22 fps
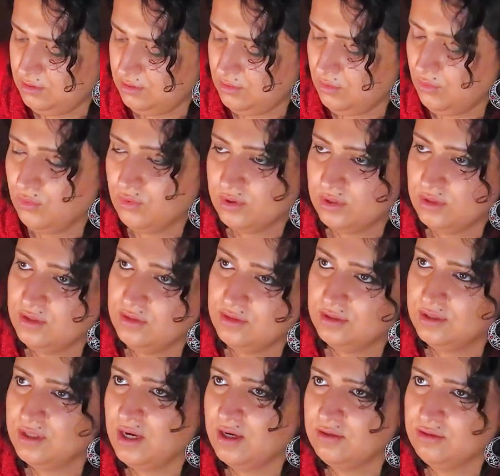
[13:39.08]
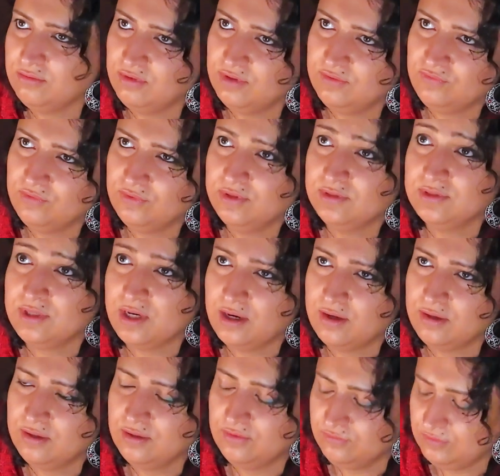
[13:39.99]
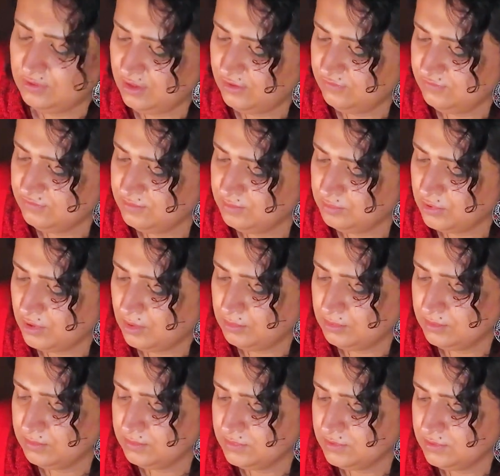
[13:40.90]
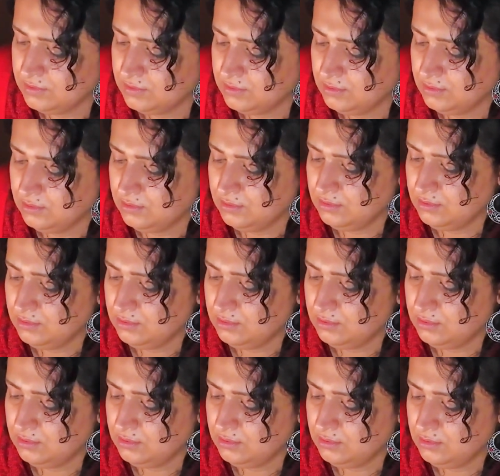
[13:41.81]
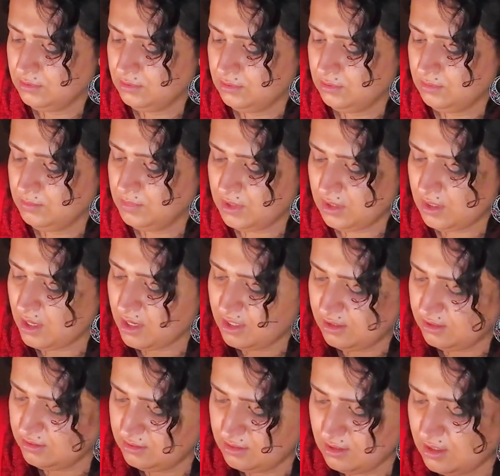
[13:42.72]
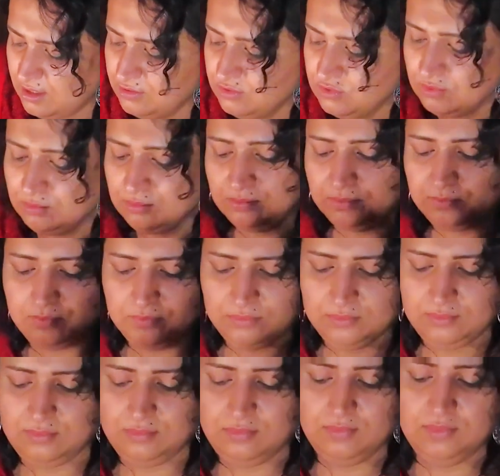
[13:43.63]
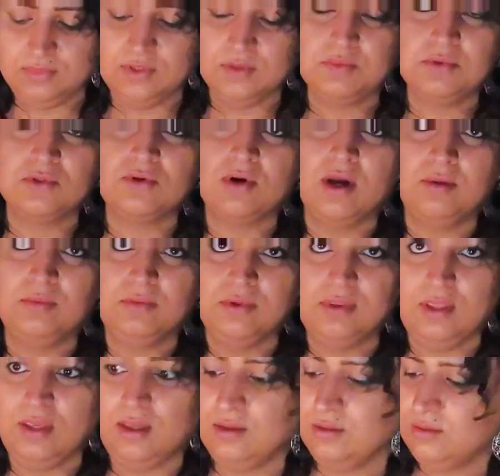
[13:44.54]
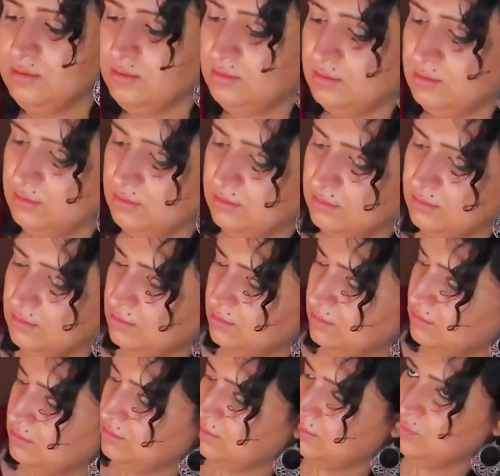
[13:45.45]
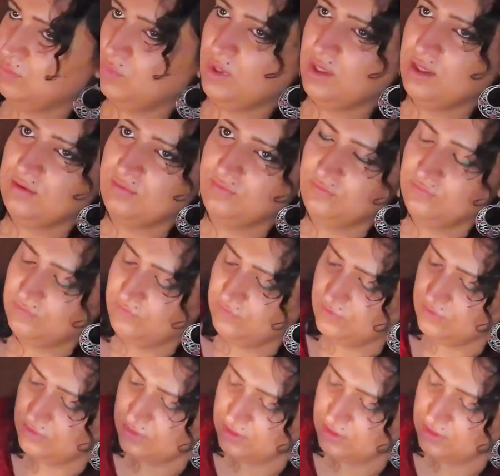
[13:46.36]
or another category for entirety of life's problems. But I don't subscribe to that way of